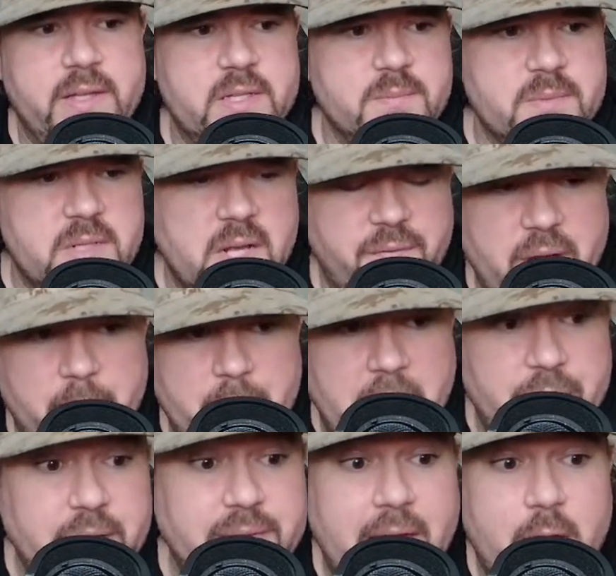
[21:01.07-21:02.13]
some stuff up. And I
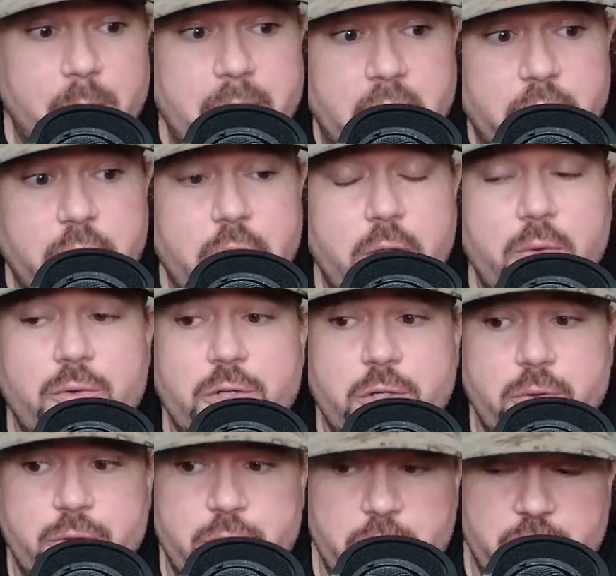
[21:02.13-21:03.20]
think that'll be a huge,
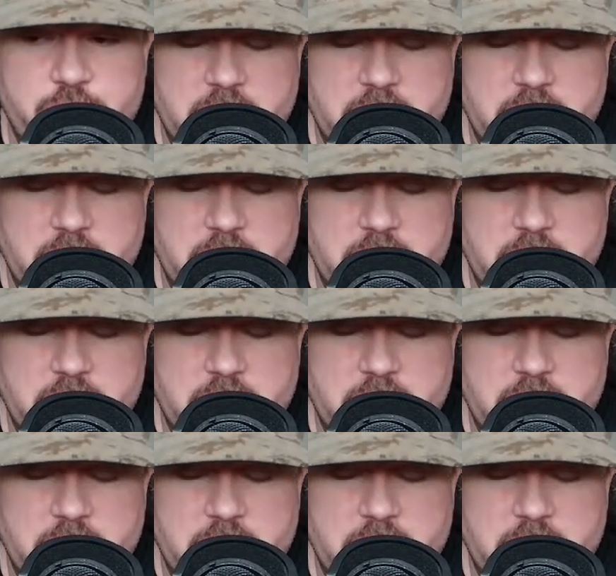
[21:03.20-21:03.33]
huge, huge